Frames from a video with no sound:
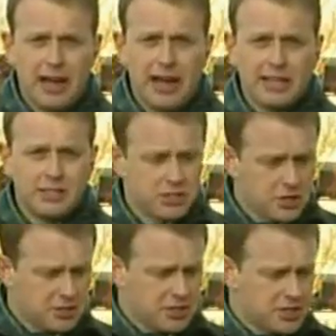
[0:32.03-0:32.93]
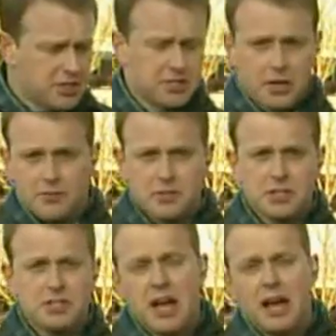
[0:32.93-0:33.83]
and got to these
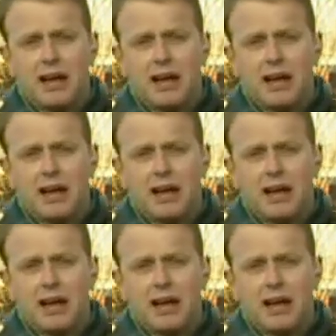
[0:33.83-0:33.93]
services